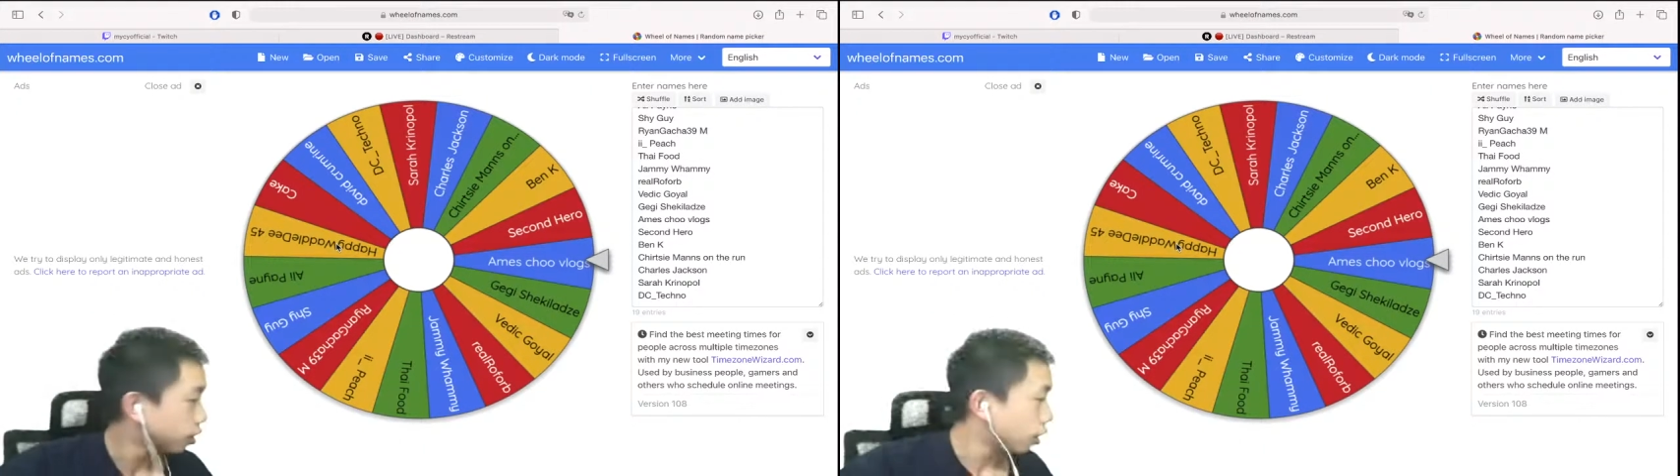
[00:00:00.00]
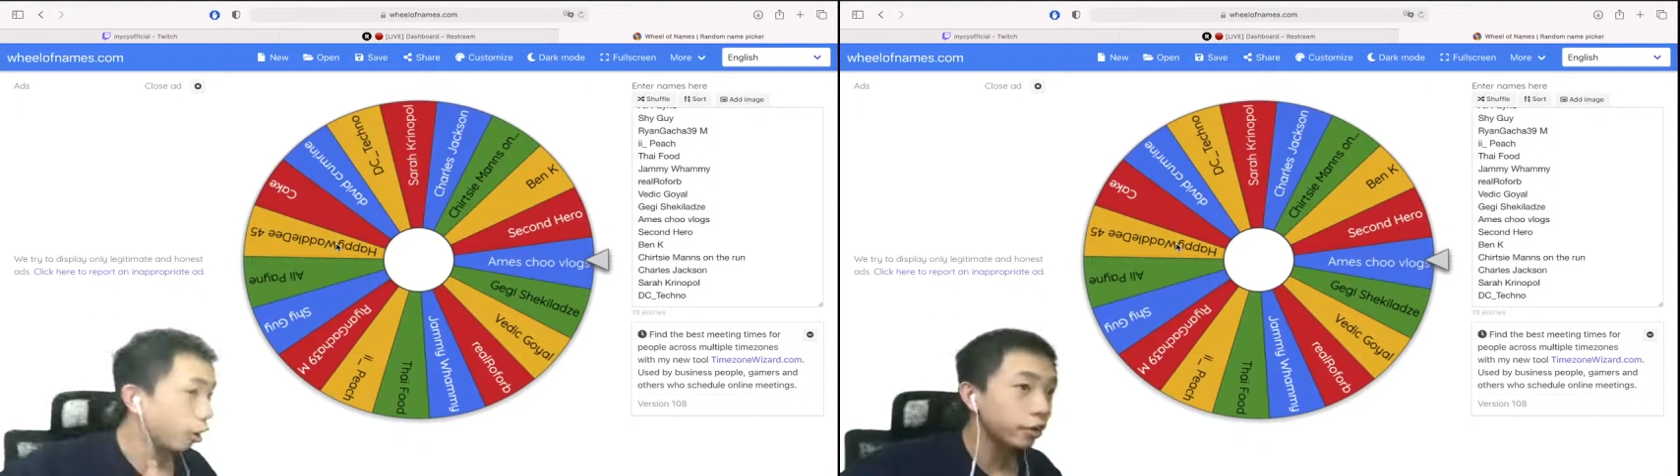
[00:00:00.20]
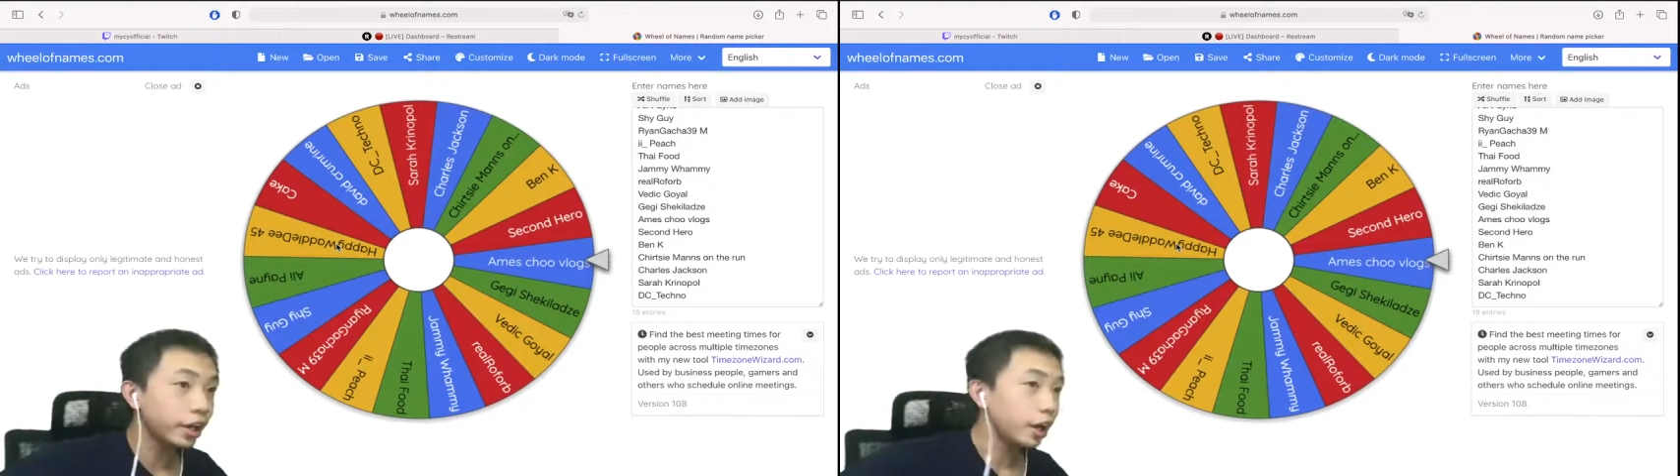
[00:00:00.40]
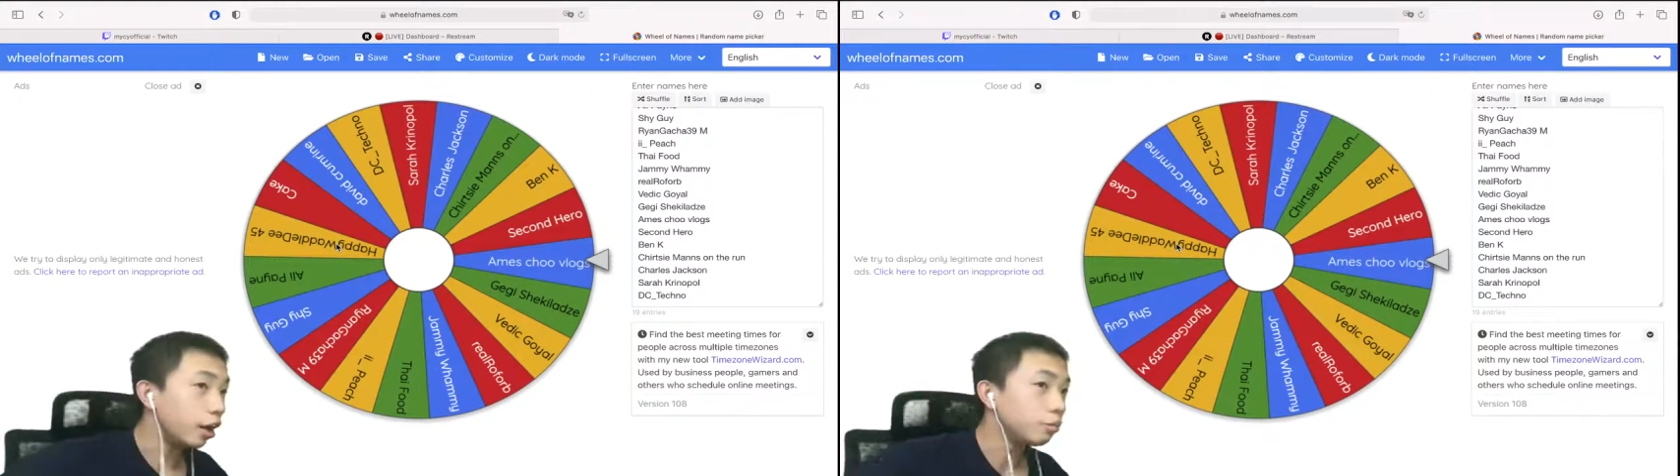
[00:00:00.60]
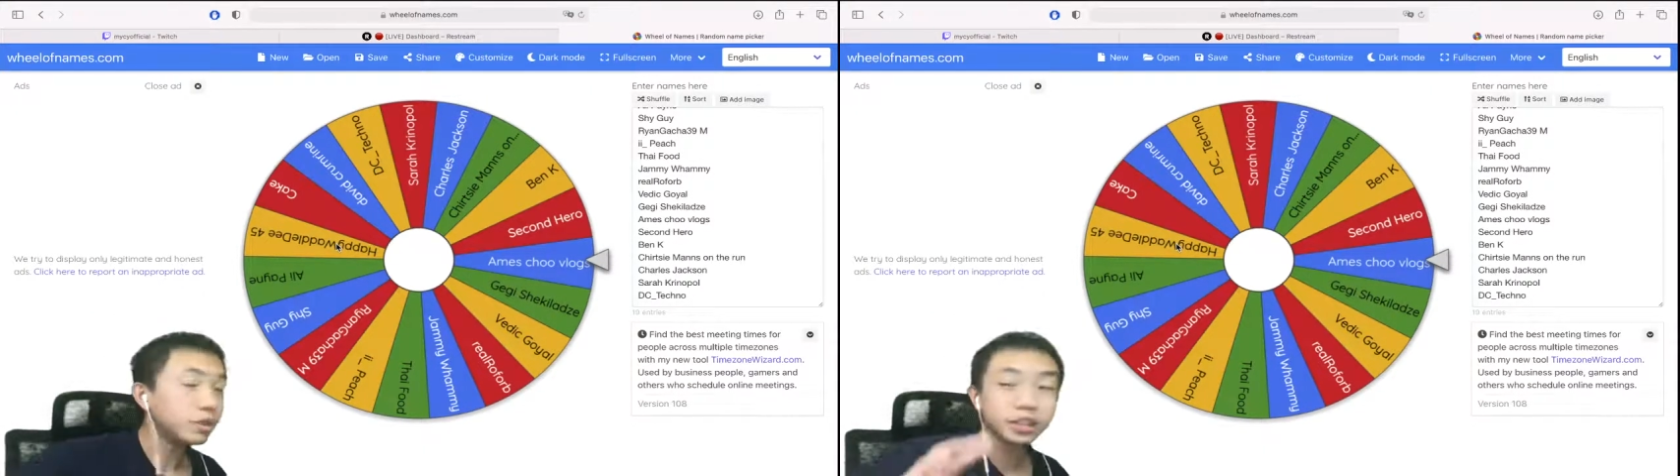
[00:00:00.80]
Okay,
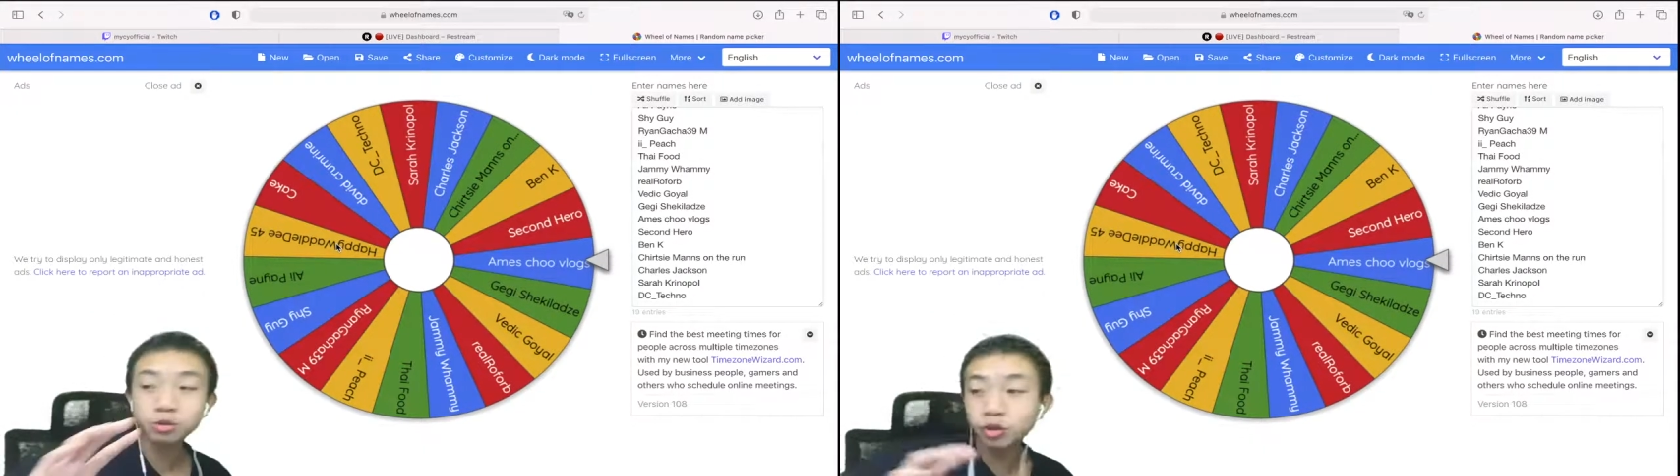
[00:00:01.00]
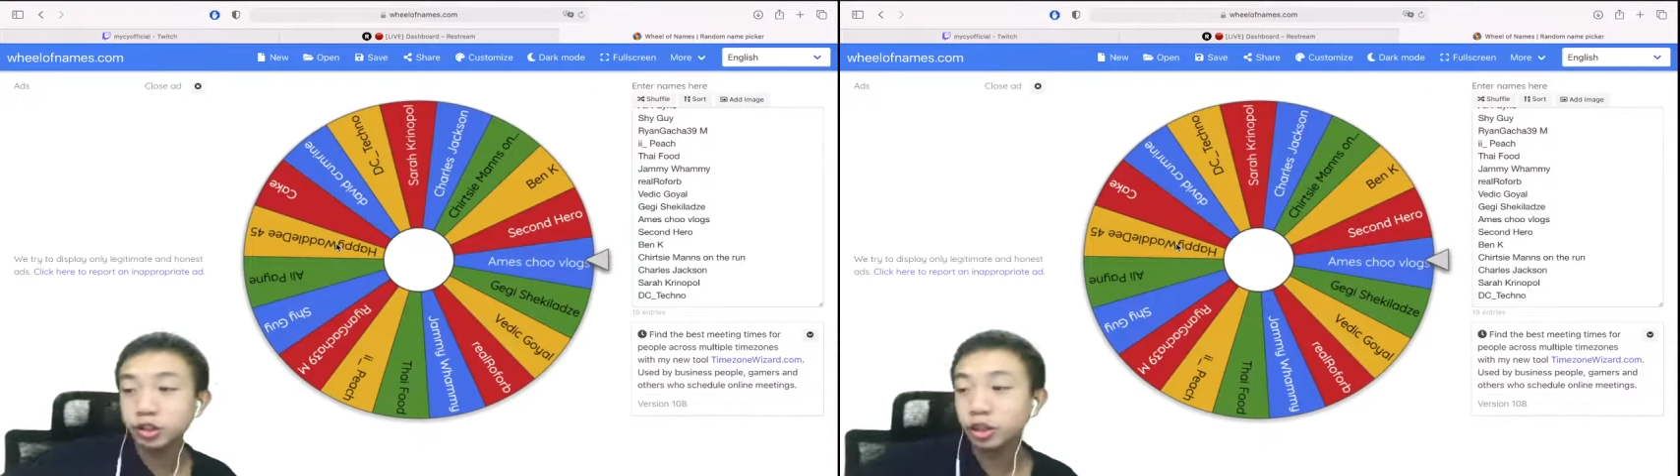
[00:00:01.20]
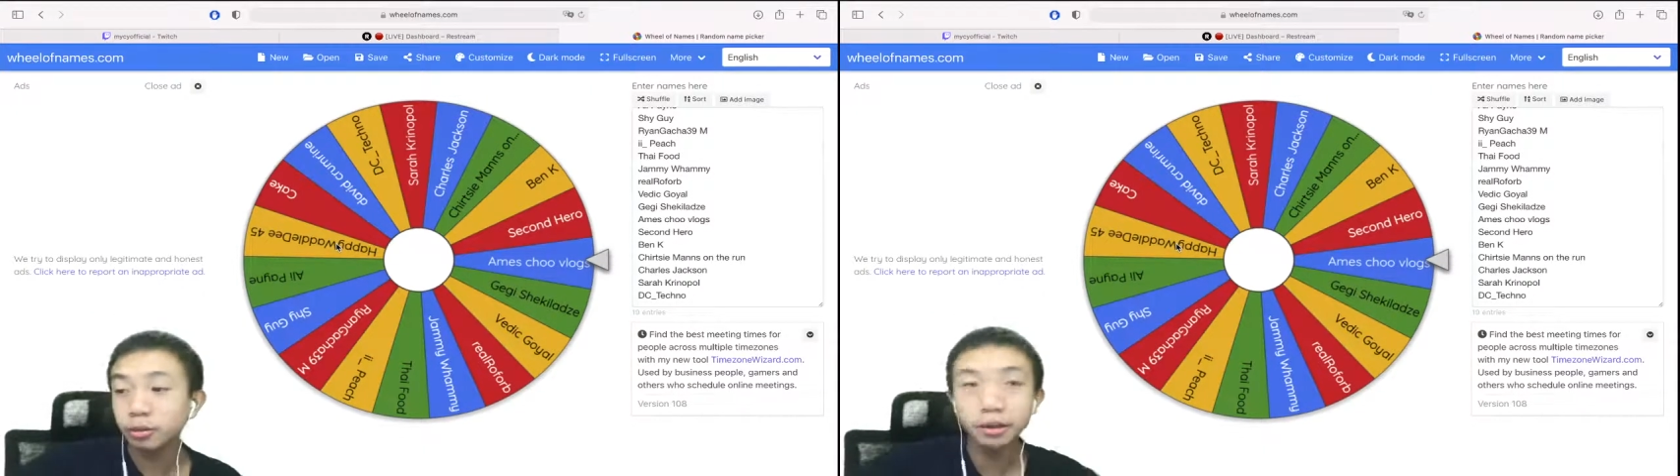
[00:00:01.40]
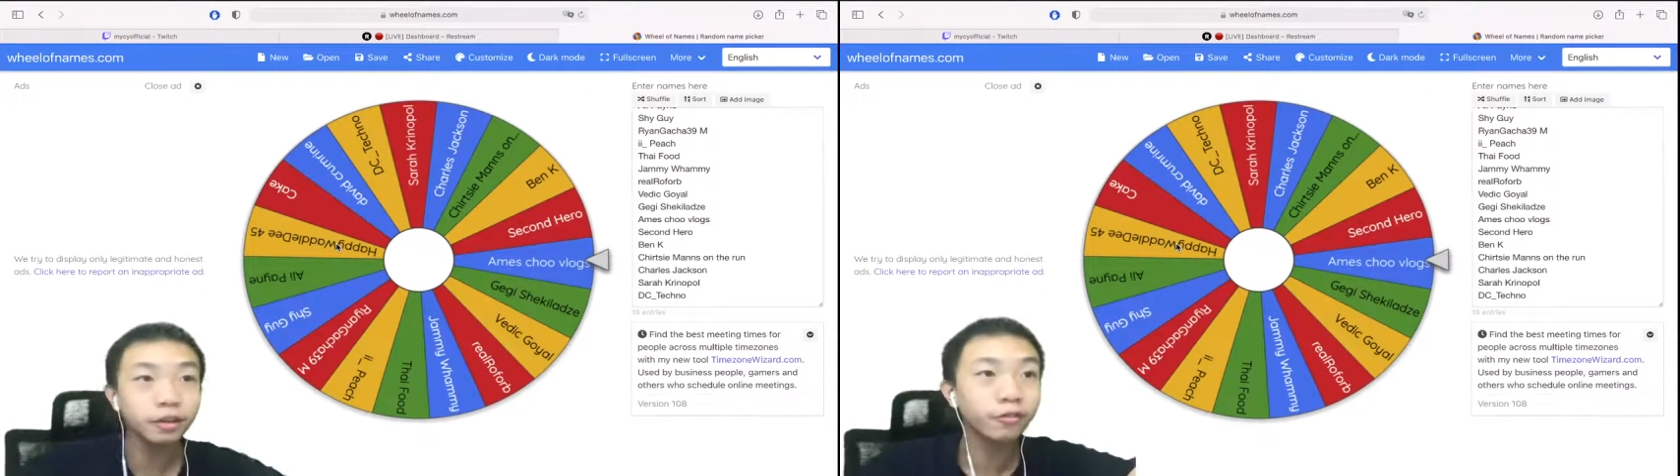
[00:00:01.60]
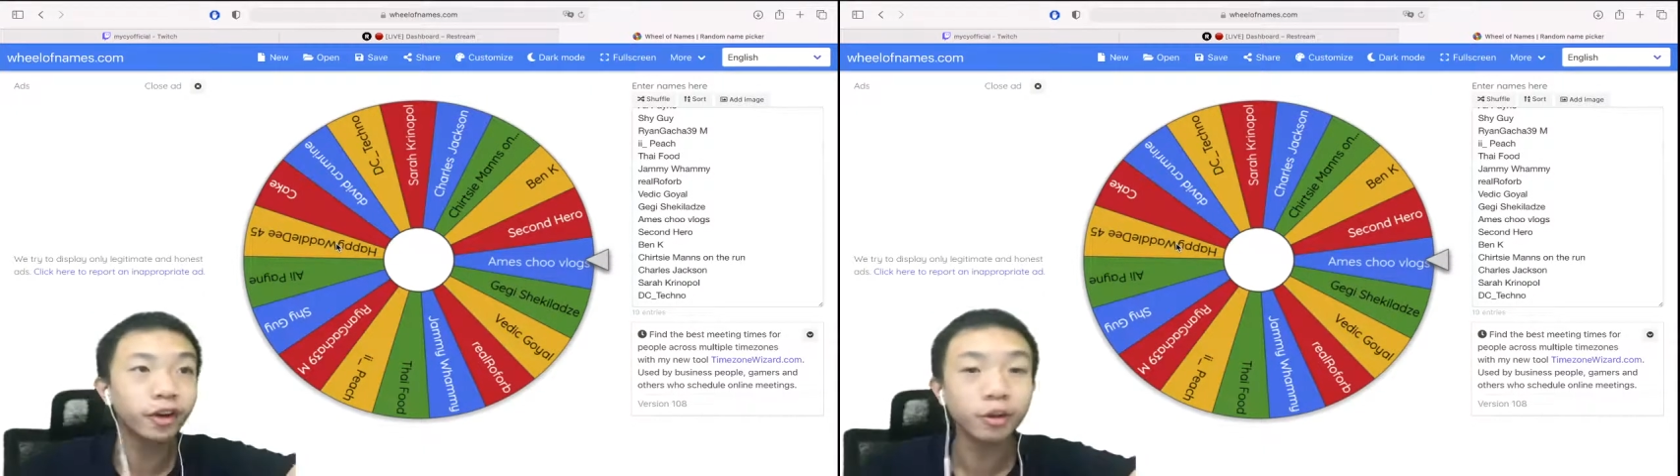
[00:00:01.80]
this one's going to be a
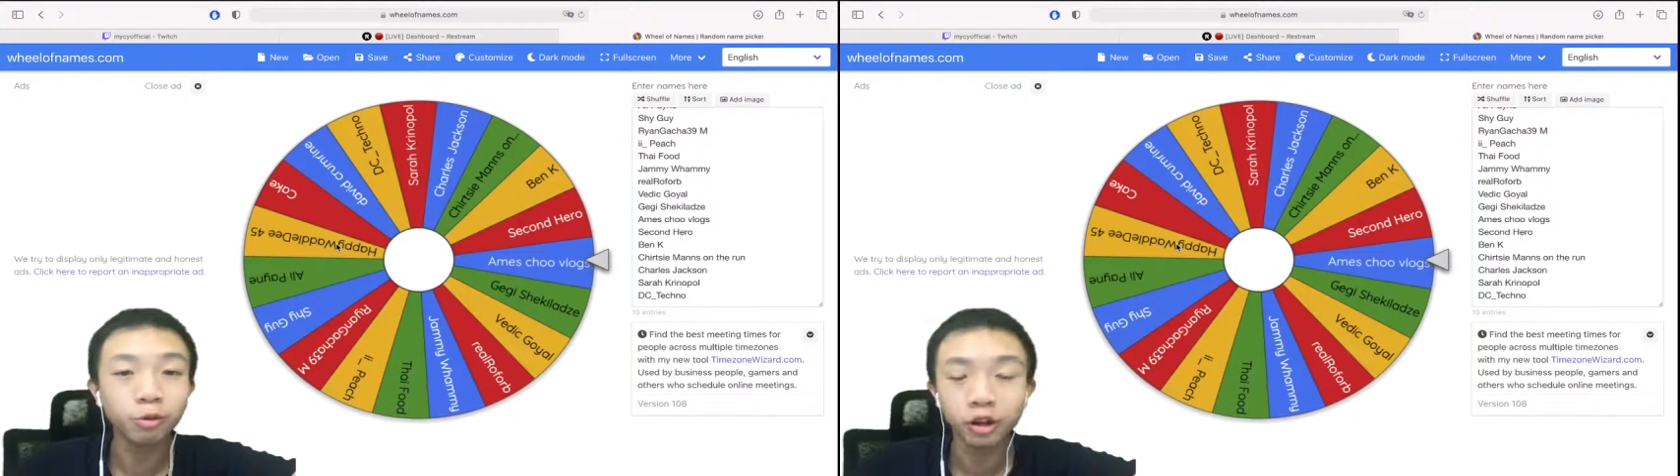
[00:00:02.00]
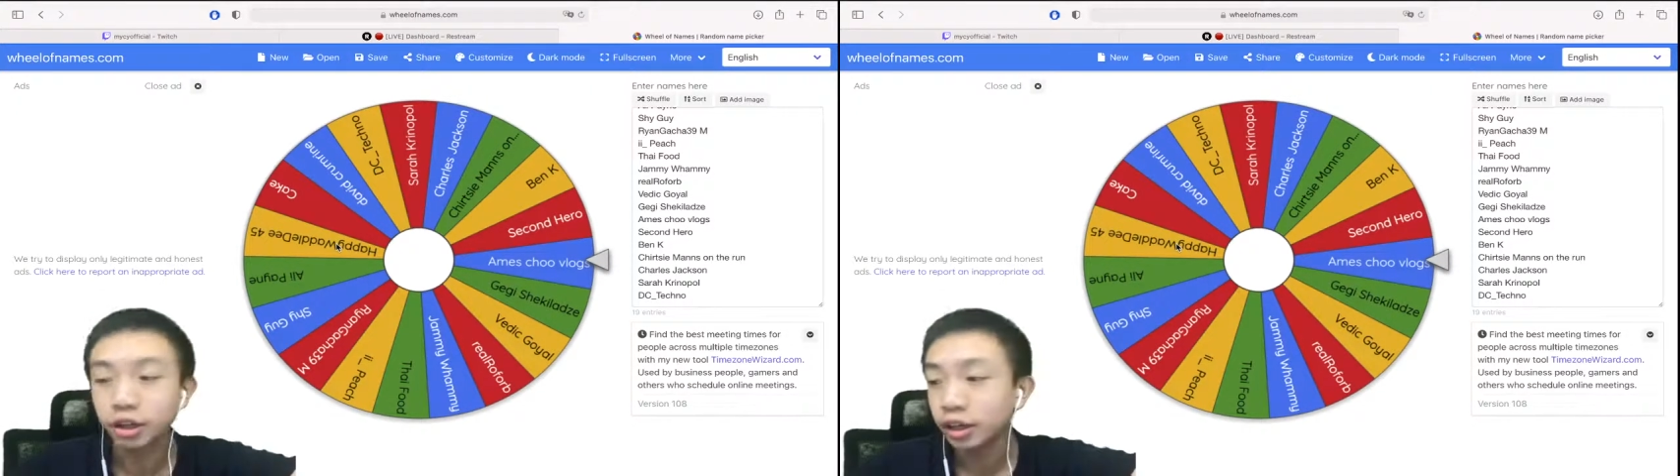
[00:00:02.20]
funny one.